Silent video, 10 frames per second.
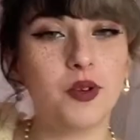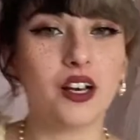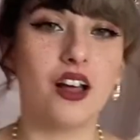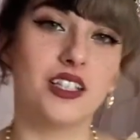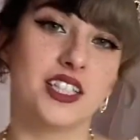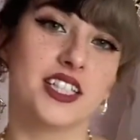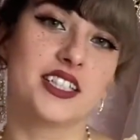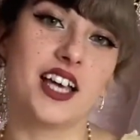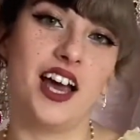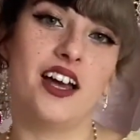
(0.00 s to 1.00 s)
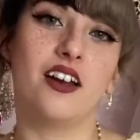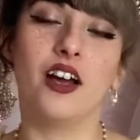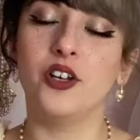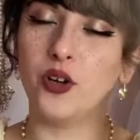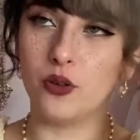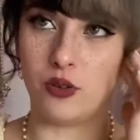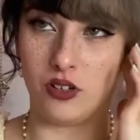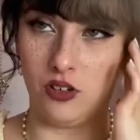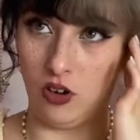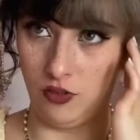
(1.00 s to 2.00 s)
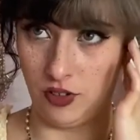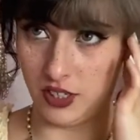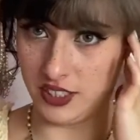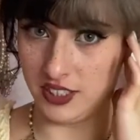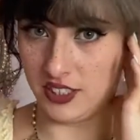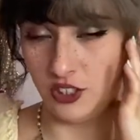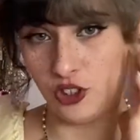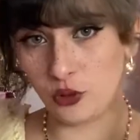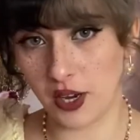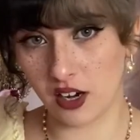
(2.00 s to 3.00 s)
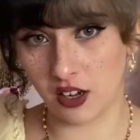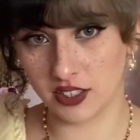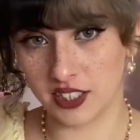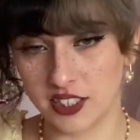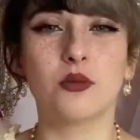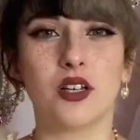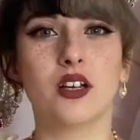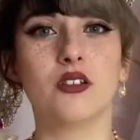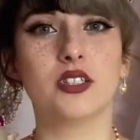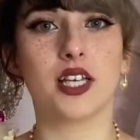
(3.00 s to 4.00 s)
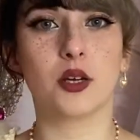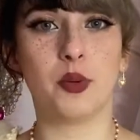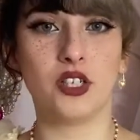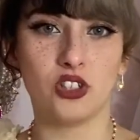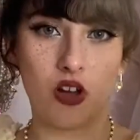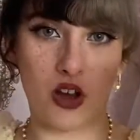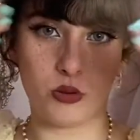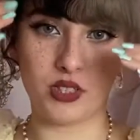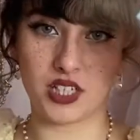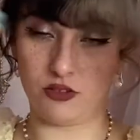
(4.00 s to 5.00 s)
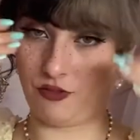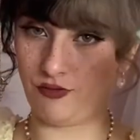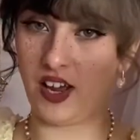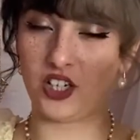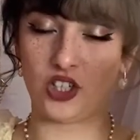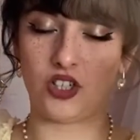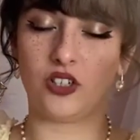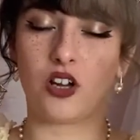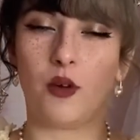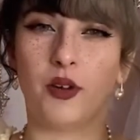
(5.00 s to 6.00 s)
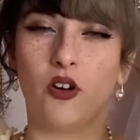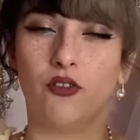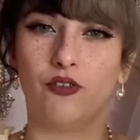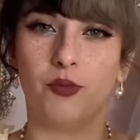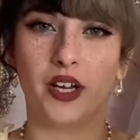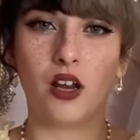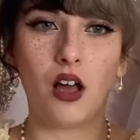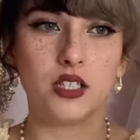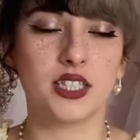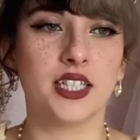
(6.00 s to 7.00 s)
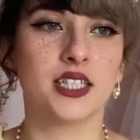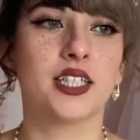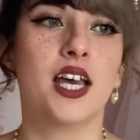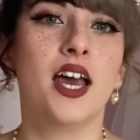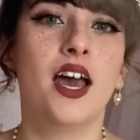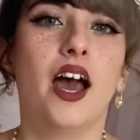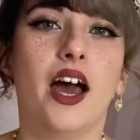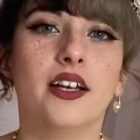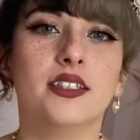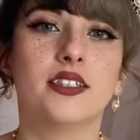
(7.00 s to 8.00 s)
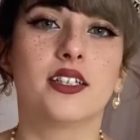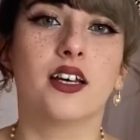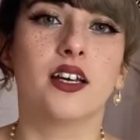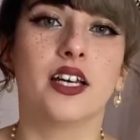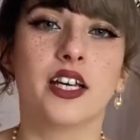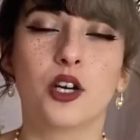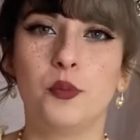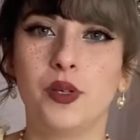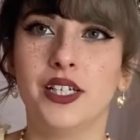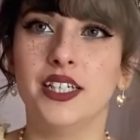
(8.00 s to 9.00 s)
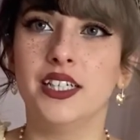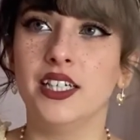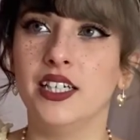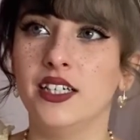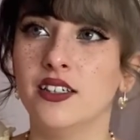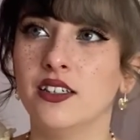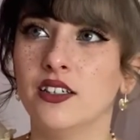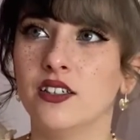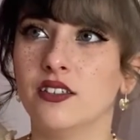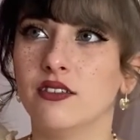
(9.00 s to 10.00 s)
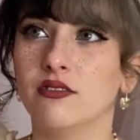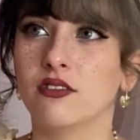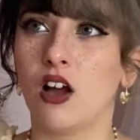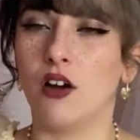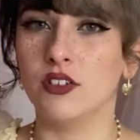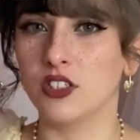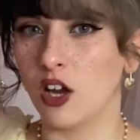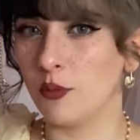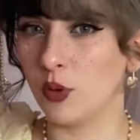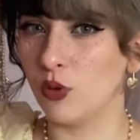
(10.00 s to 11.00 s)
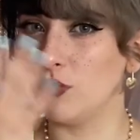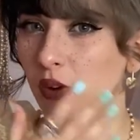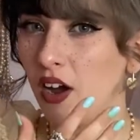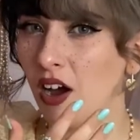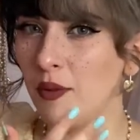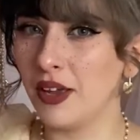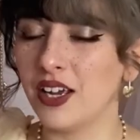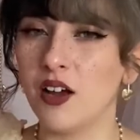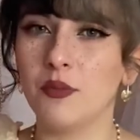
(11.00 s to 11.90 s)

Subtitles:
glasses, and I know a lot of Lolitas that do wear glasses. When I go to take a picture, I always get the reflection coming off of my glasses, and it completely covers up all of my eye makeup